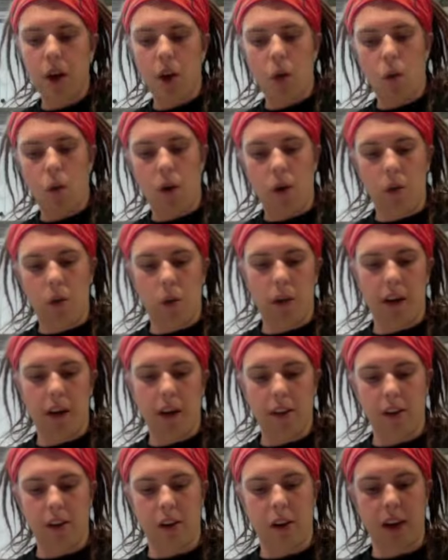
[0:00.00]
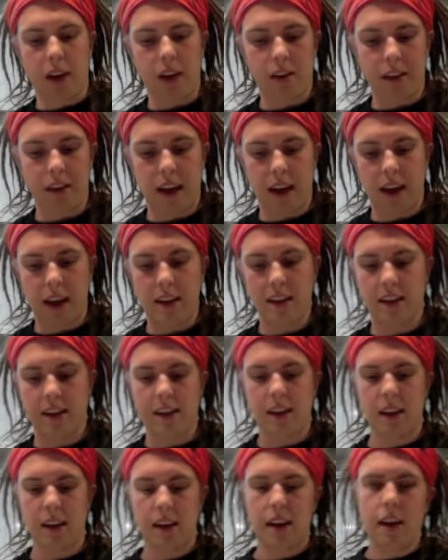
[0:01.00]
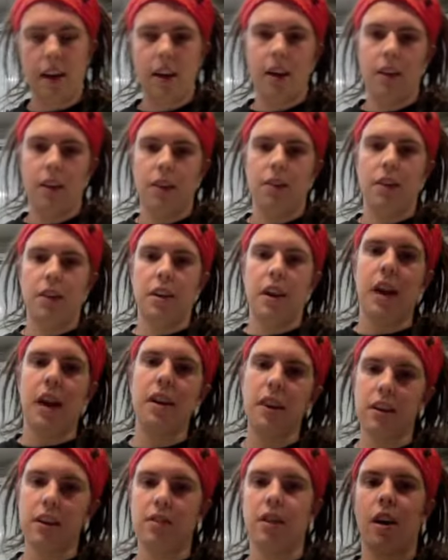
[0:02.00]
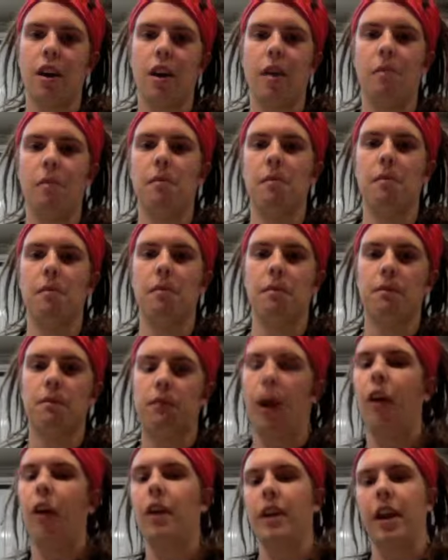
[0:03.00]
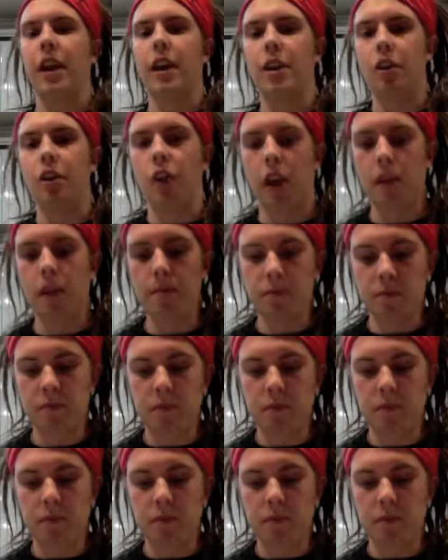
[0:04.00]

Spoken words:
Well, what I thought is that the gun is firing at you, right?